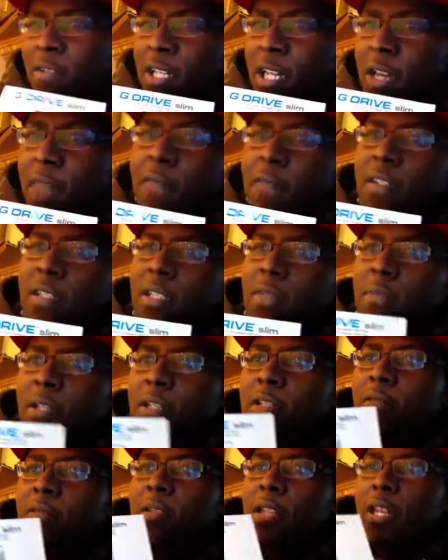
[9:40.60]
you're giving this to me?
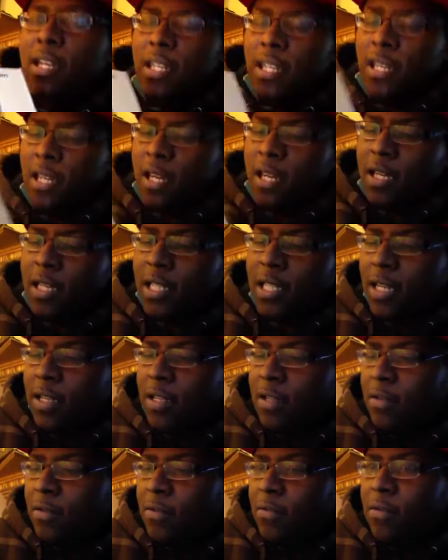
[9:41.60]
She was like, yeah, because I
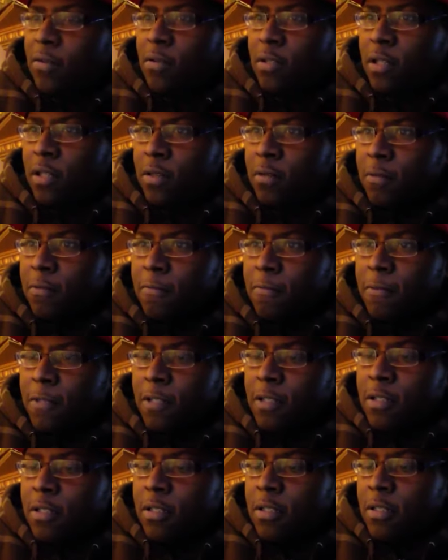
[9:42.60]
know, you know,
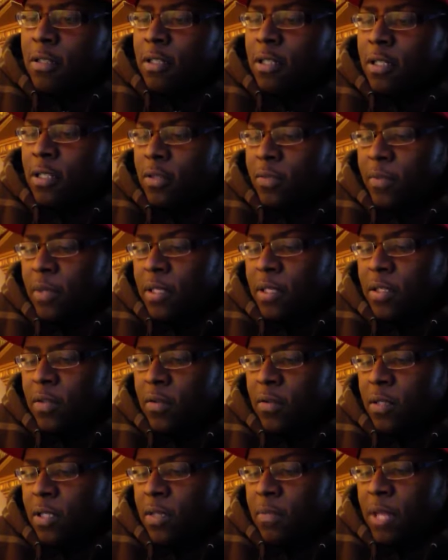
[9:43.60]
you've been
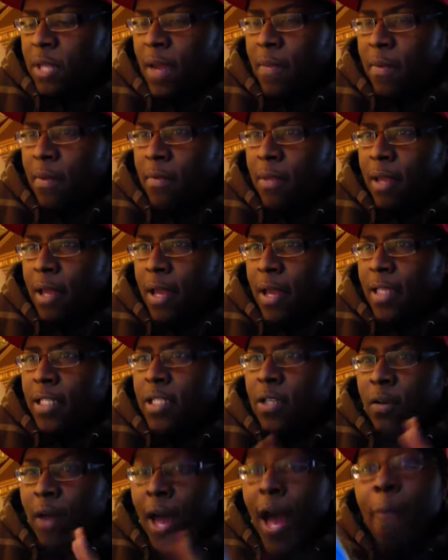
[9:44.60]
through it and blah blah blah.
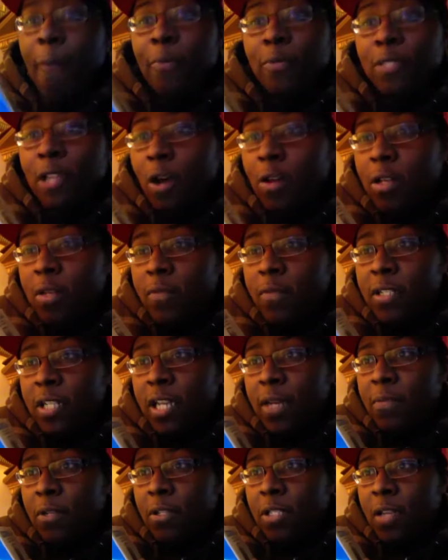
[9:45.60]
So Apple totally
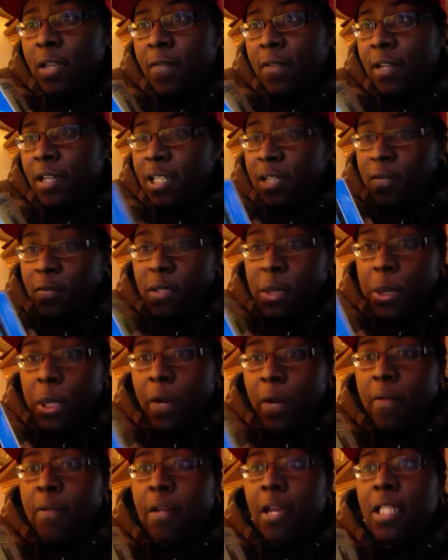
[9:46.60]
redeemed herself today. She was a
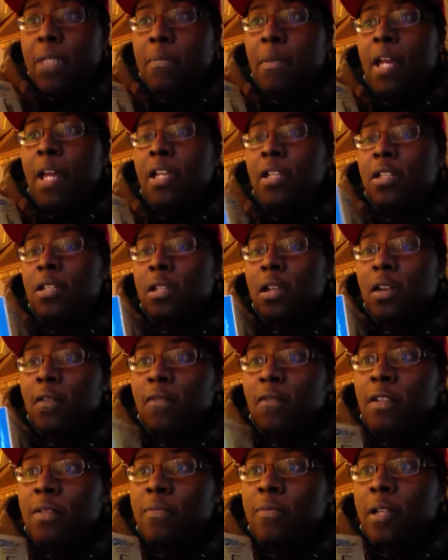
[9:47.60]
very nice manager and I
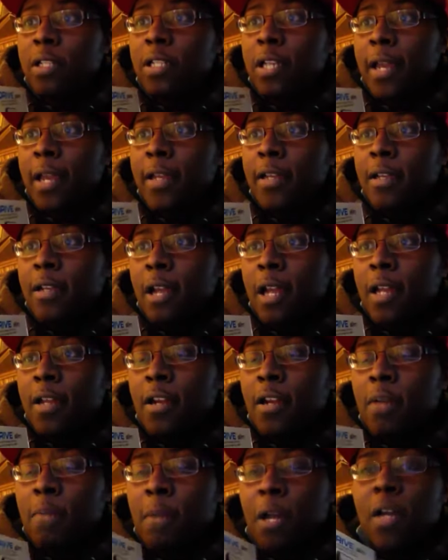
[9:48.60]
really appreciated it
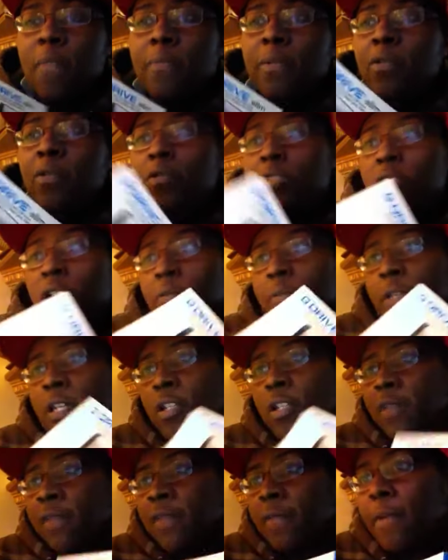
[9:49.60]
her. My computer's gonna be in
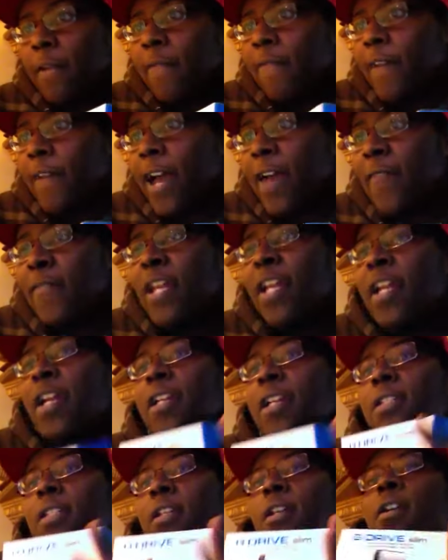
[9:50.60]
there for about five
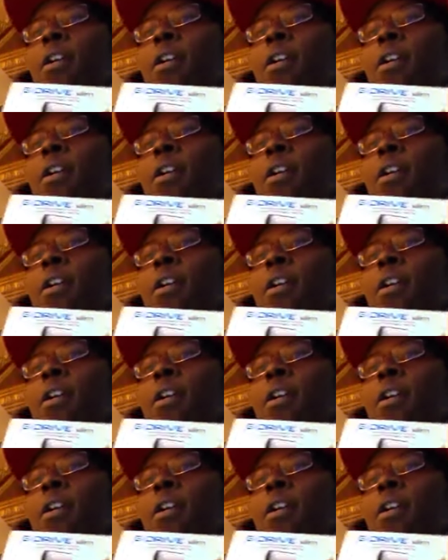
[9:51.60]
days.